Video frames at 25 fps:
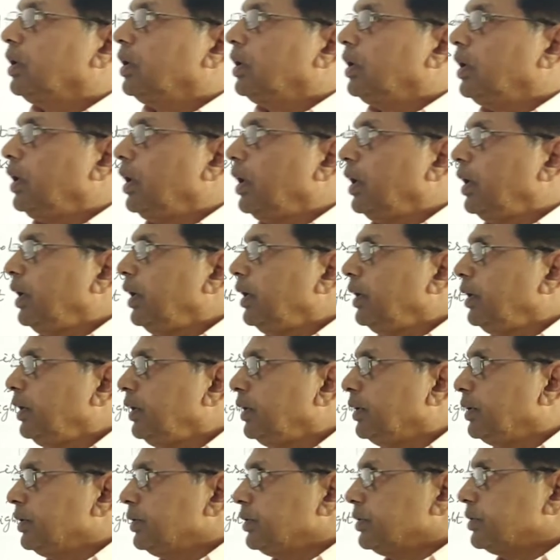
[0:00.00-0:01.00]

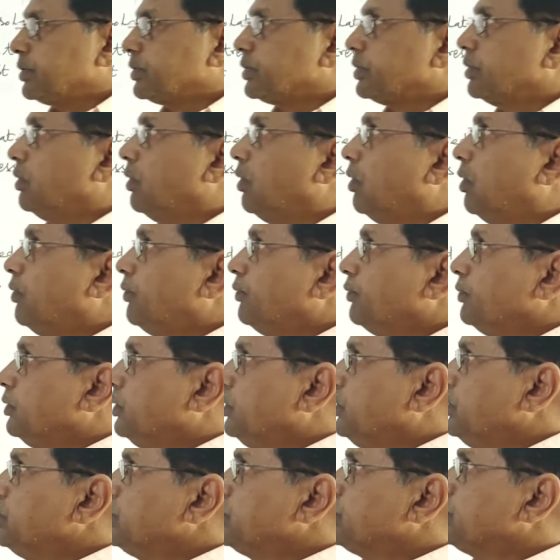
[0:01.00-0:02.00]
Characters of
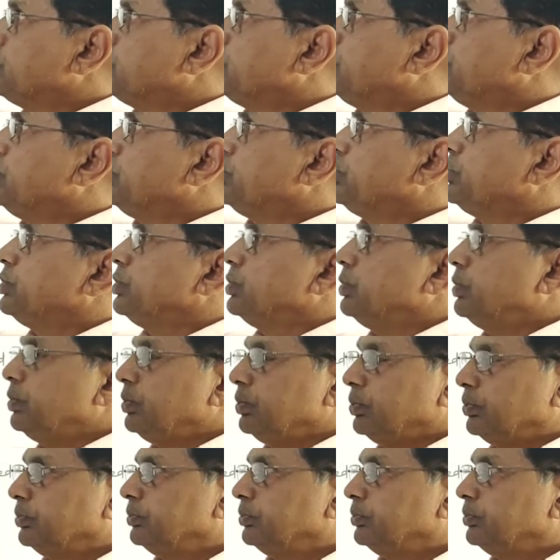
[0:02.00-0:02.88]
this tissue